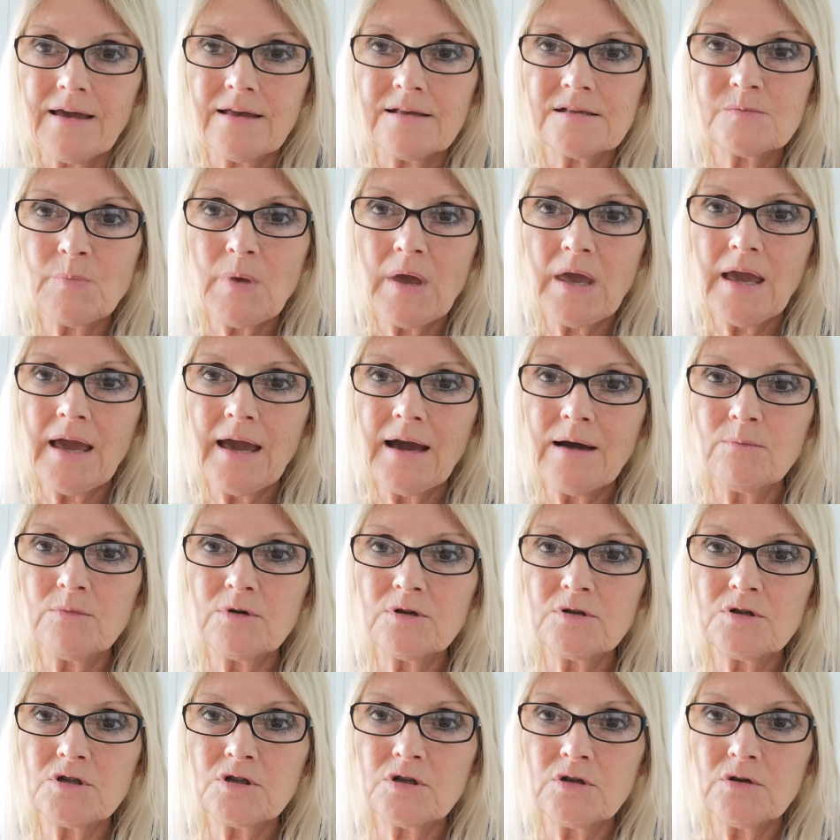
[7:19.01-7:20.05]
It's being able
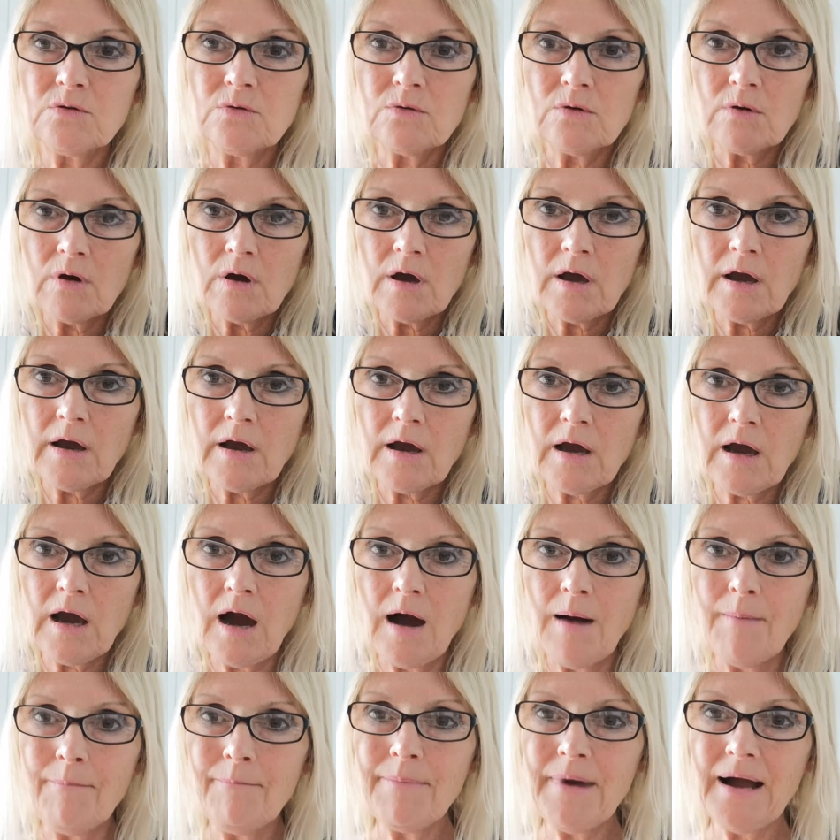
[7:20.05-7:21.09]
to
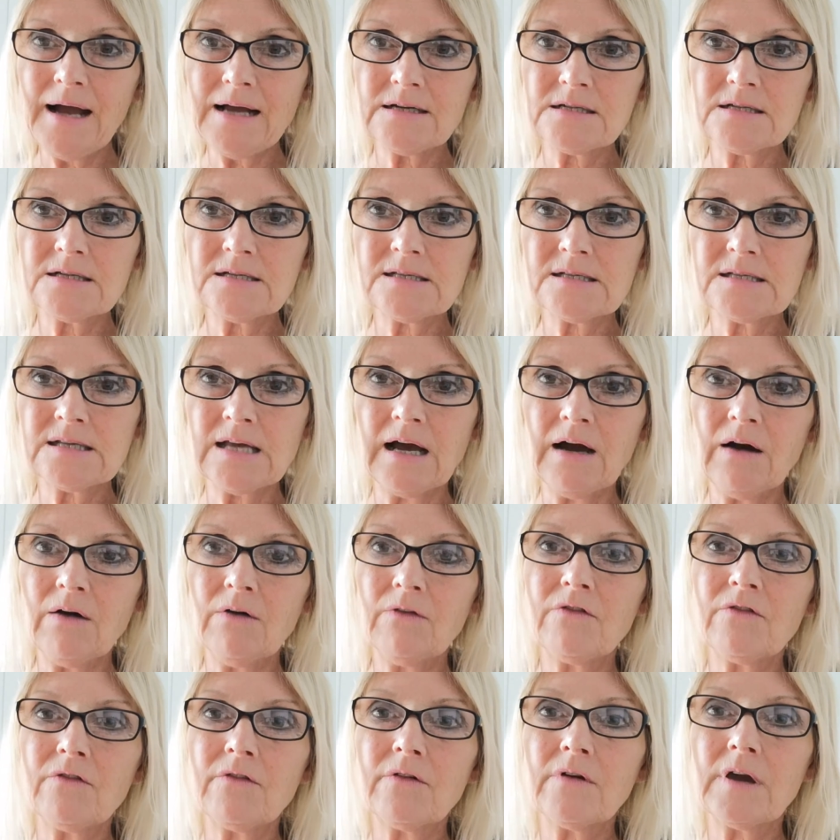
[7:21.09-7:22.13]
come back to
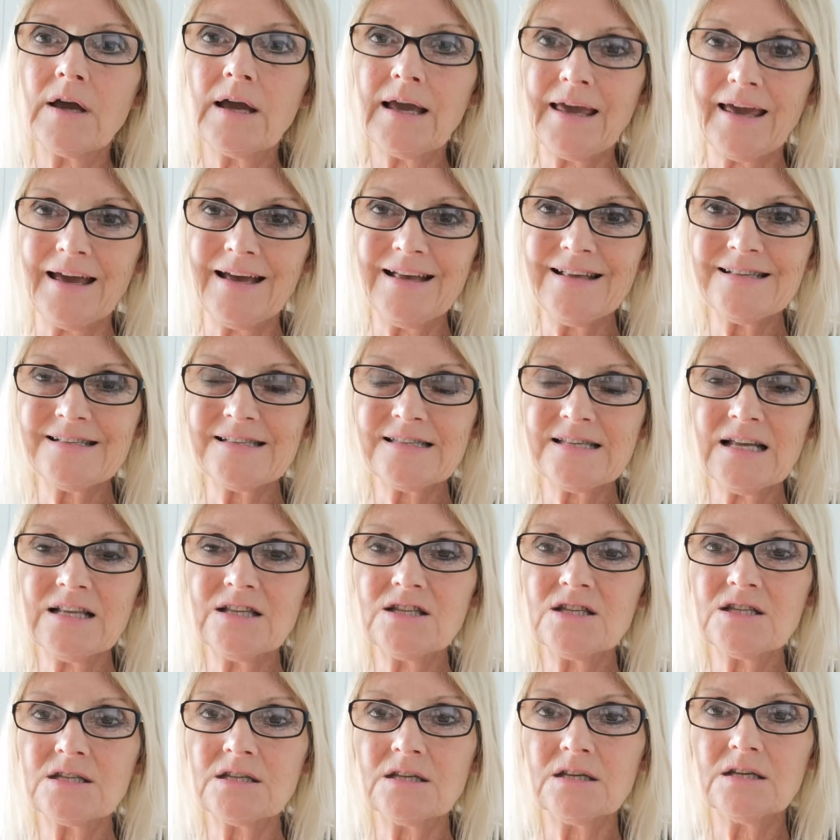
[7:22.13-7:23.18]
self, get
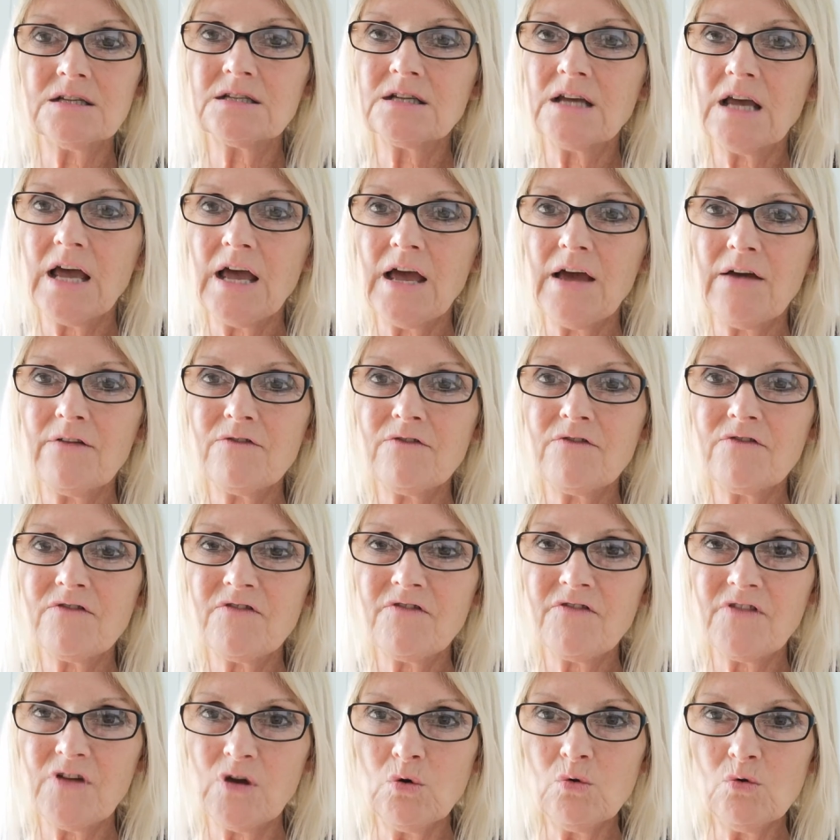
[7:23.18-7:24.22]
centered,
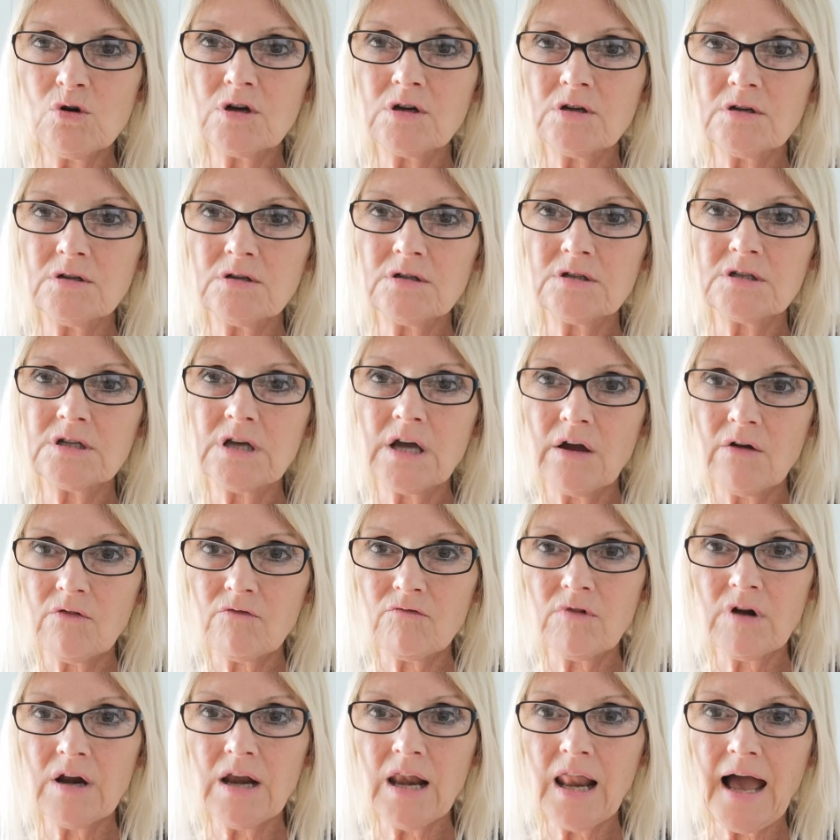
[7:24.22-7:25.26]
feel good,
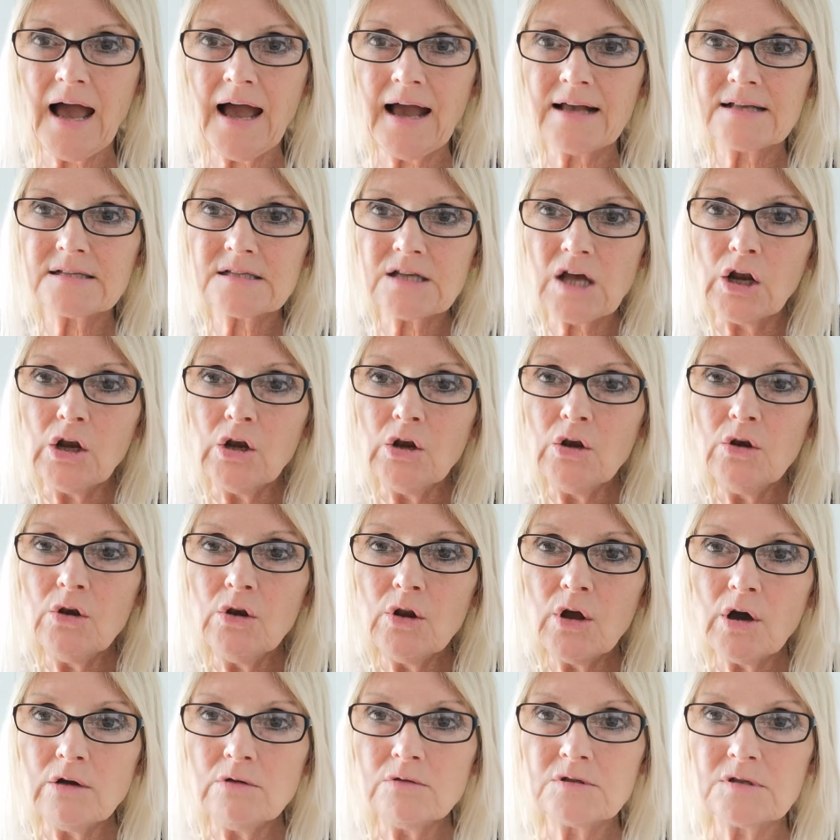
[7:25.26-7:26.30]
relax, and
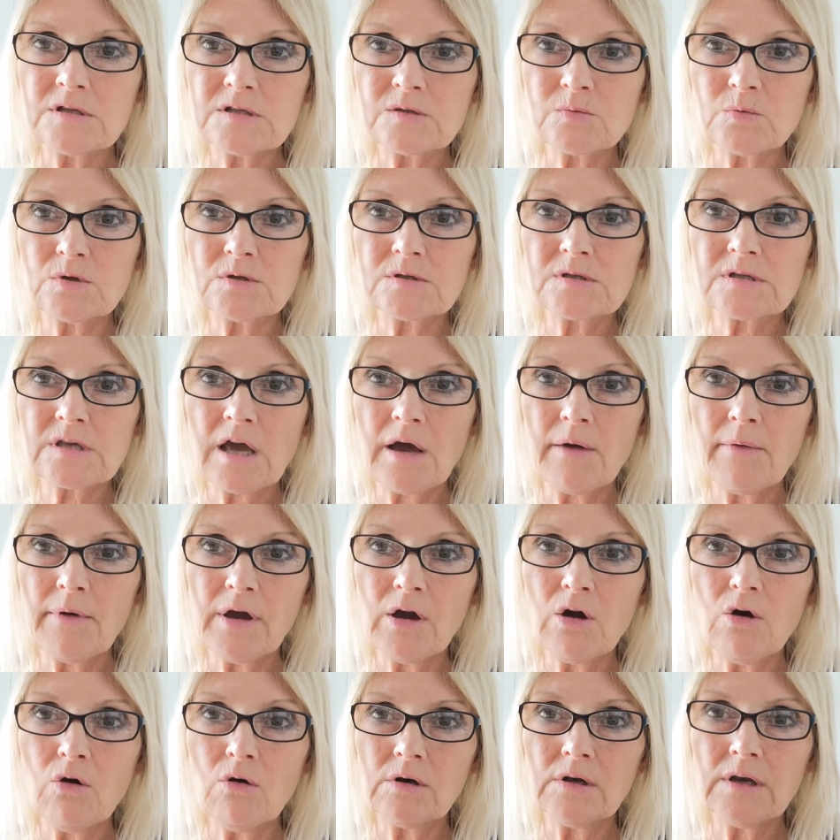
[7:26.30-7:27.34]
notice what's going
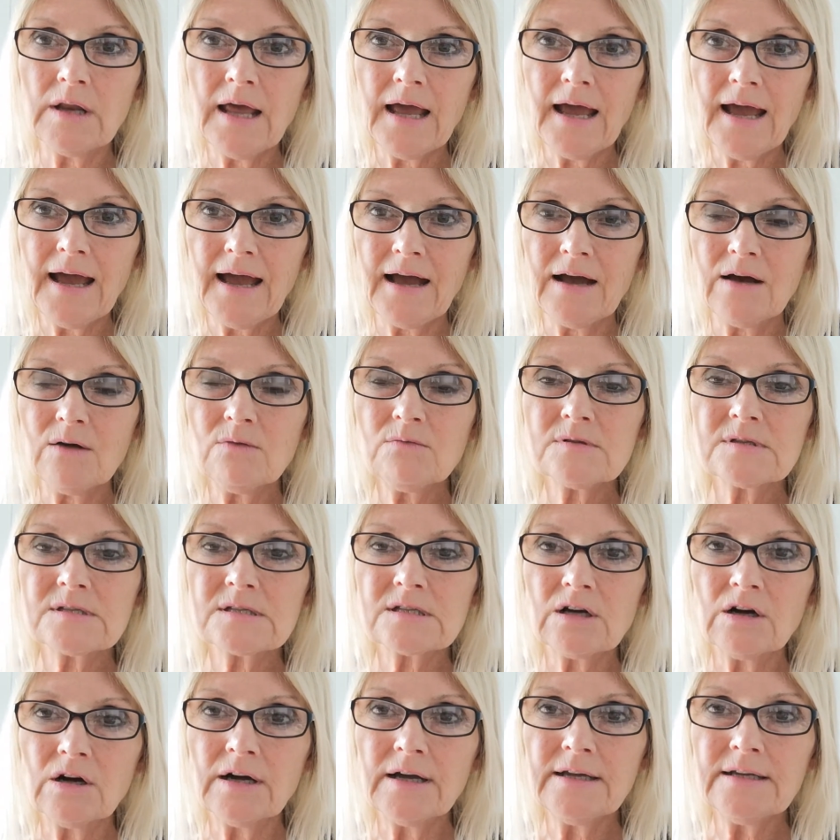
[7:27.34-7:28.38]
on
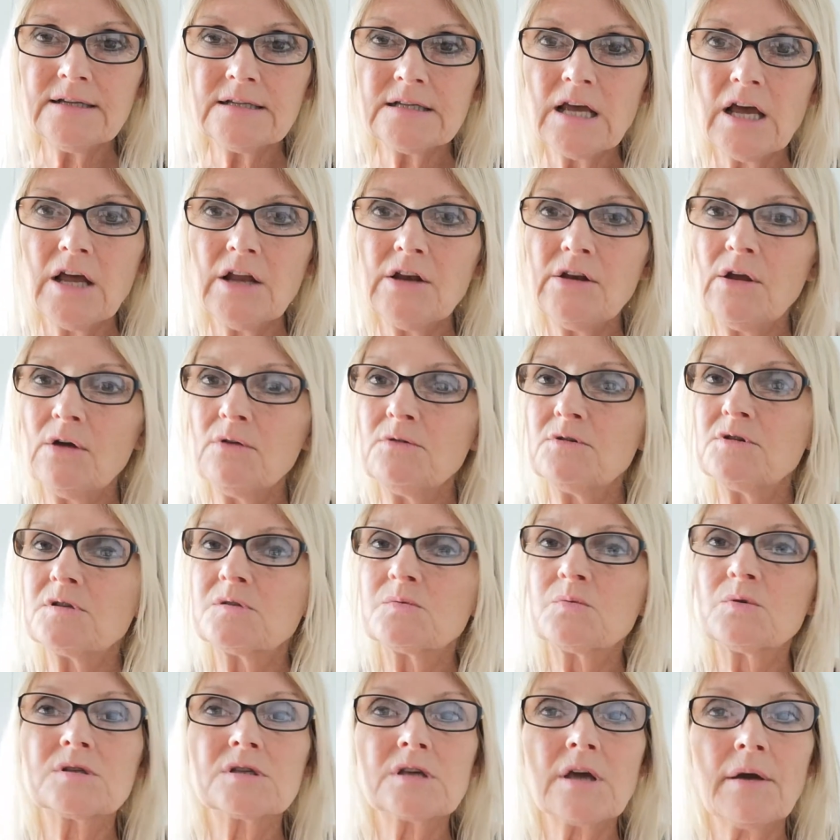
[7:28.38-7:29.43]
outside, notice
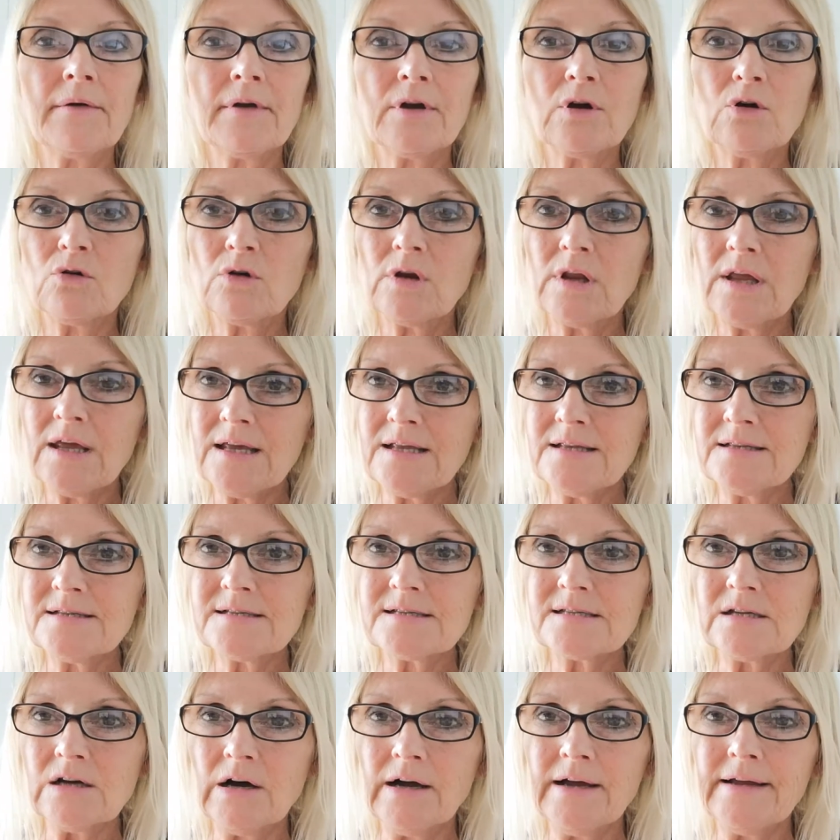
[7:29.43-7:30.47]
what's going on
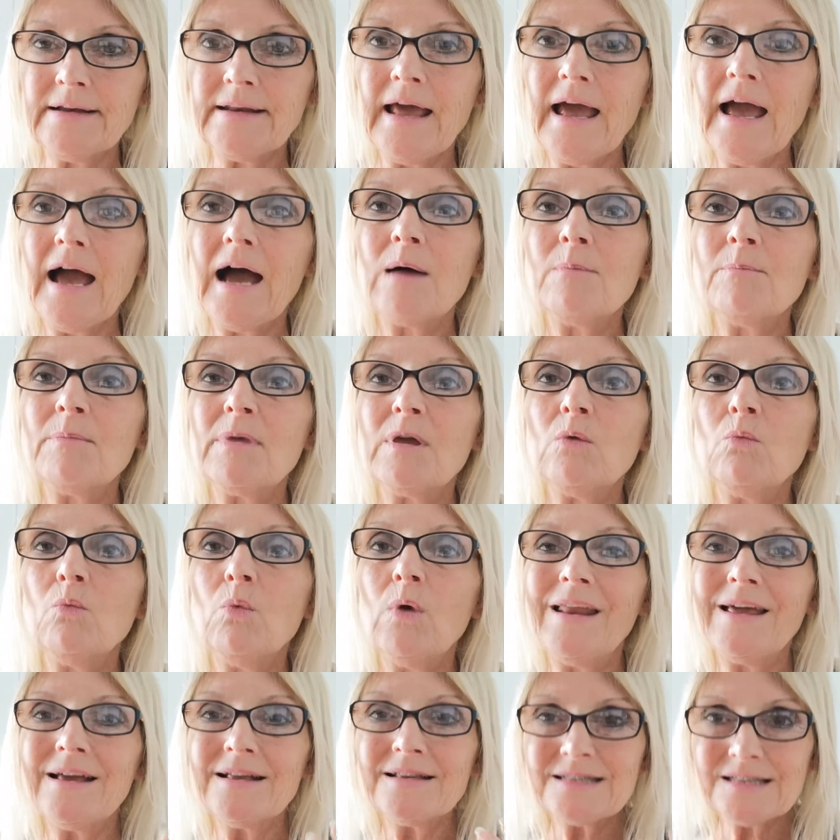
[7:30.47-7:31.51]
inside, and be
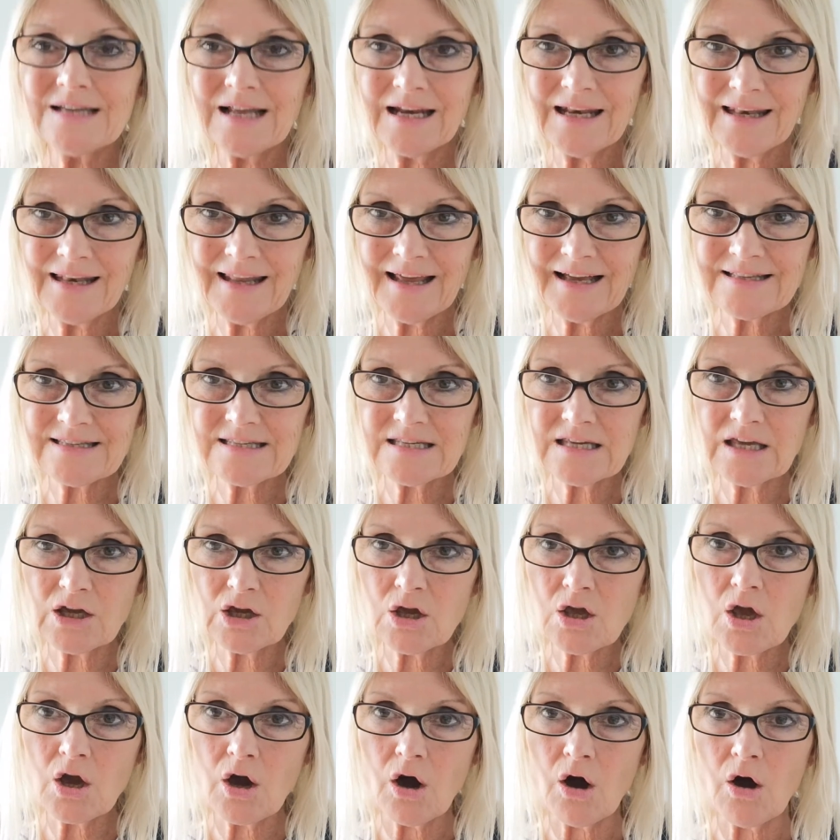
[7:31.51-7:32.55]
willing to let it
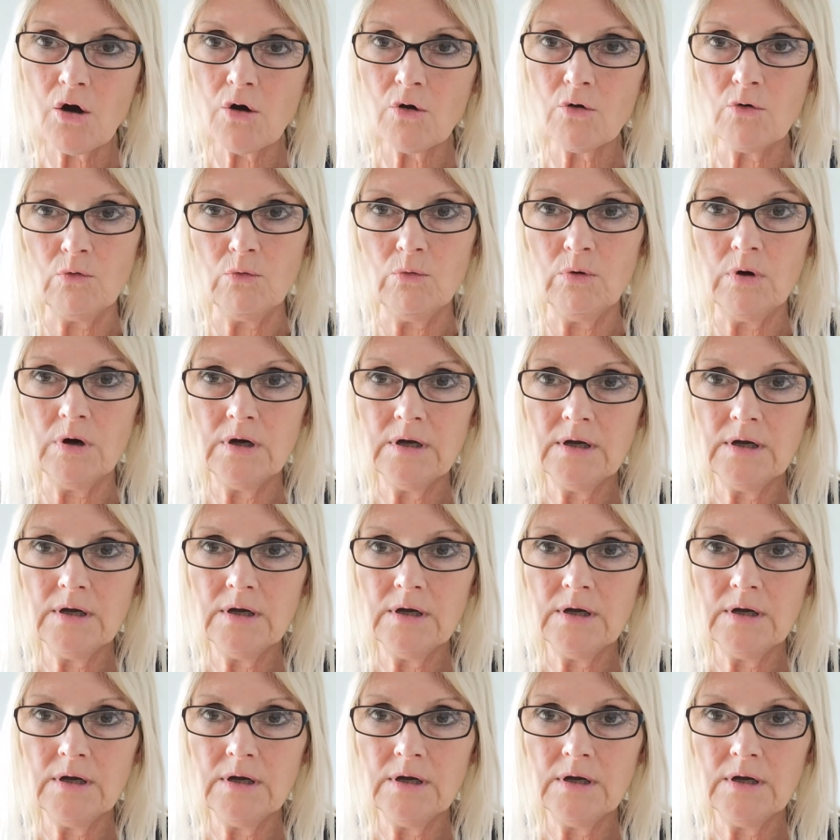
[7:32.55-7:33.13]
go.